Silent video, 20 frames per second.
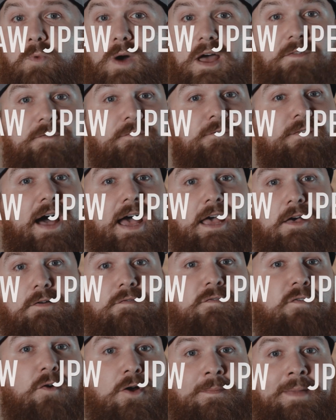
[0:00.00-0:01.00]
What file
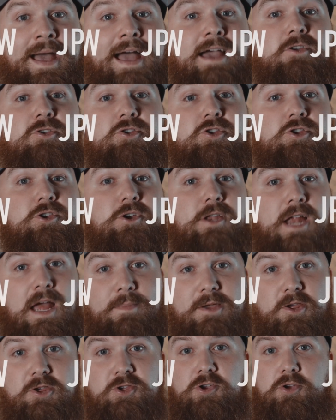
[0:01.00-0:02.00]
format should
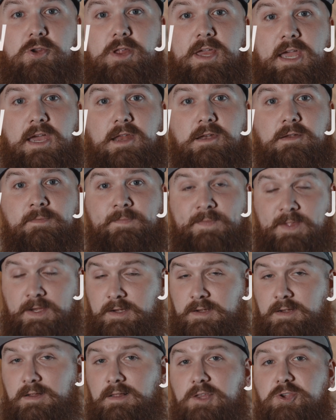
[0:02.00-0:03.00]
I be shooting in?
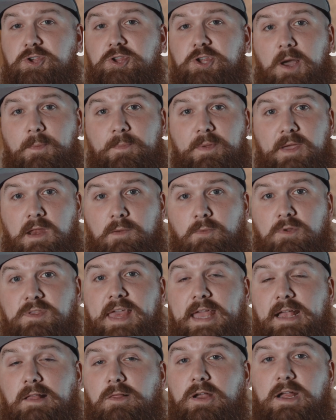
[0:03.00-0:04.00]
Let's jump in. We'll
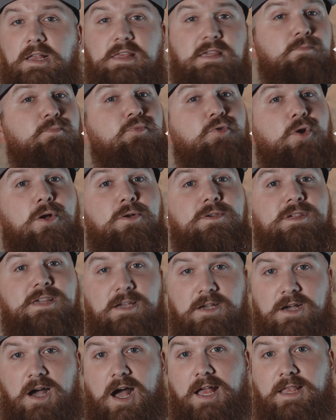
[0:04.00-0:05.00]
take a look at some pros
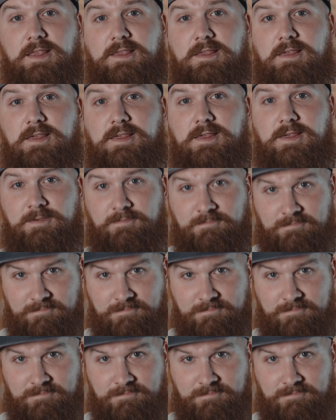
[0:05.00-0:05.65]
and cons.